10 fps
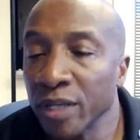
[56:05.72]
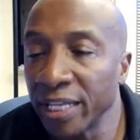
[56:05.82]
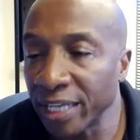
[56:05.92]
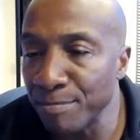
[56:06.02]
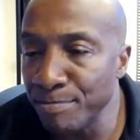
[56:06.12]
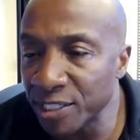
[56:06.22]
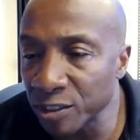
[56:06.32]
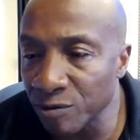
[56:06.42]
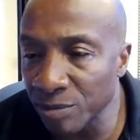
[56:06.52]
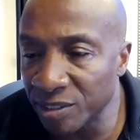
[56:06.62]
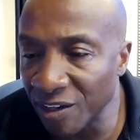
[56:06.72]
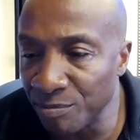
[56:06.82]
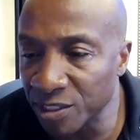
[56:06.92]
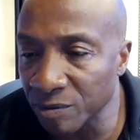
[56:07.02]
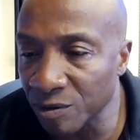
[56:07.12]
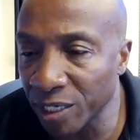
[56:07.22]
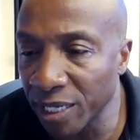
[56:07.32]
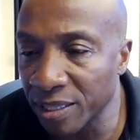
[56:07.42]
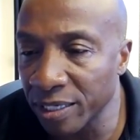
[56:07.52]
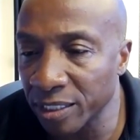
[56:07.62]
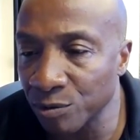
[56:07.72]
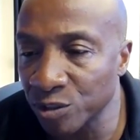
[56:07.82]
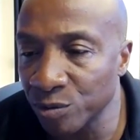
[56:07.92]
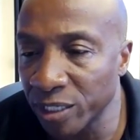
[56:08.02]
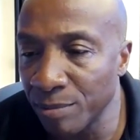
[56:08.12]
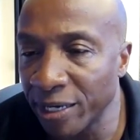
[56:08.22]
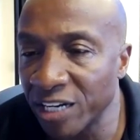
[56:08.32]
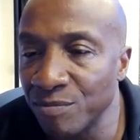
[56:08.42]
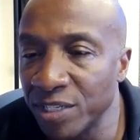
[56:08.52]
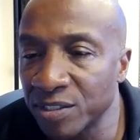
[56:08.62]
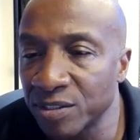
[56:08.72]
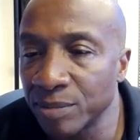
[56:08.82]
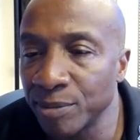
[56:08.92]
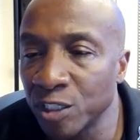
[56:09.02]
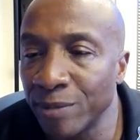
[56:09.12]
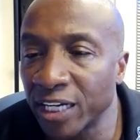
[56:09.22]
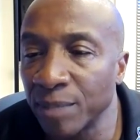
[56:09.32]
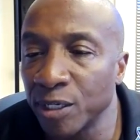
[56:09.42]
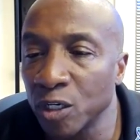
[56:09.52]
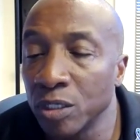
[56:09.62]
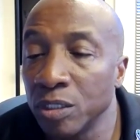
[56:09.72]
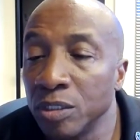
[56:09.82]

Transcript: And did I miss over? Let me see if I missed over when I thought there was one I might have missed. Let me go back up here.